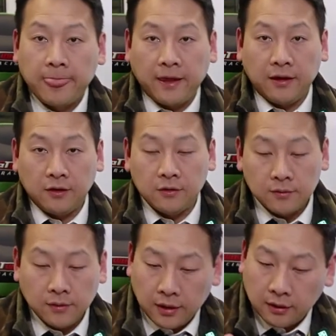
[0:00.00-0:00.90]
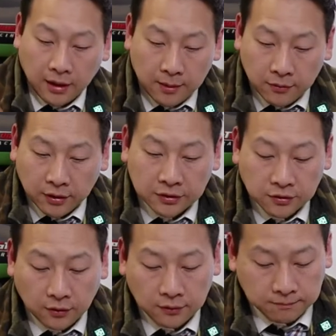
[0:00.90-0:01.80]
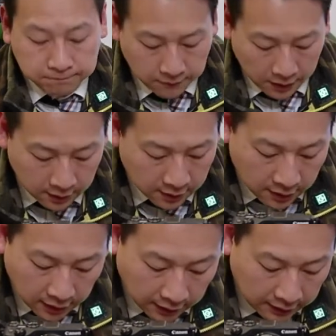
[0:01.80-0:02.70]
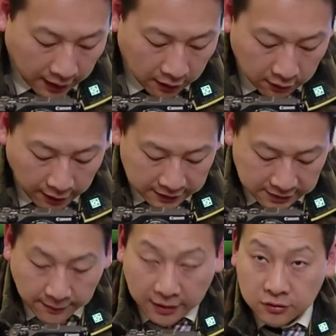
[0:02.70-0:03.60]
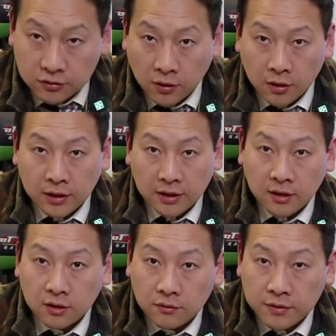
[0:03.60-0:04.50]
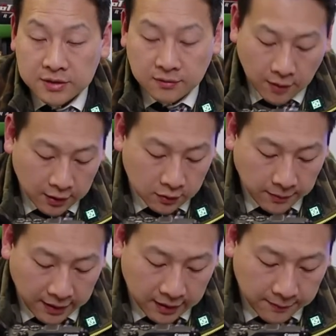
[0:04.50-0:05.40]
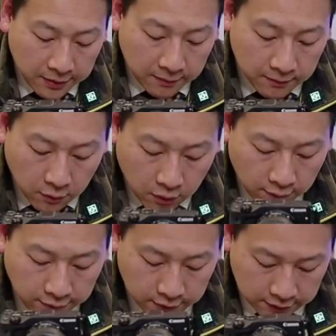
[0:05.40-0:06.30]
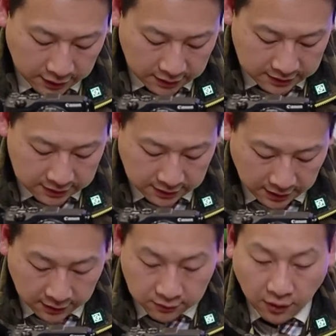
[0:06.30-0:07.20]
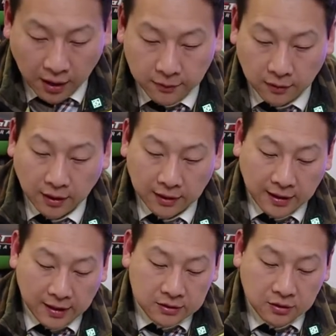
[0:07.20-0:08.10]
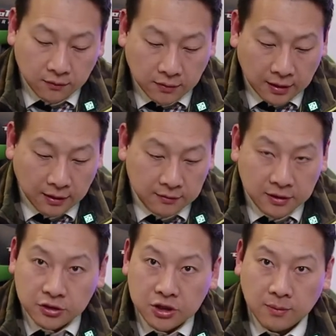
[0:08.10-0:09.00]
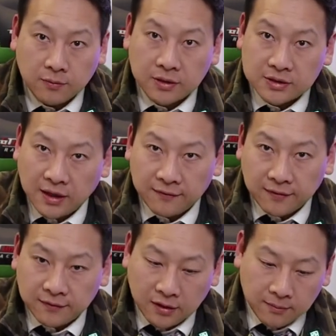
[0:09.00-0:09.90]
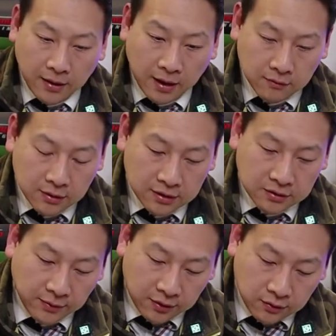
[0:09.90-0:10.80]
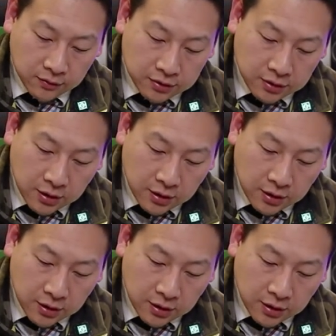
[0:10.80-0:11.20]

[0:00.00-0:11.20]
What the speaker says: There you go, and the camera is on. Now, as I mentioned earlier, the reason why you pay a bit more for this tripod against the really cheap ones like £15 one is because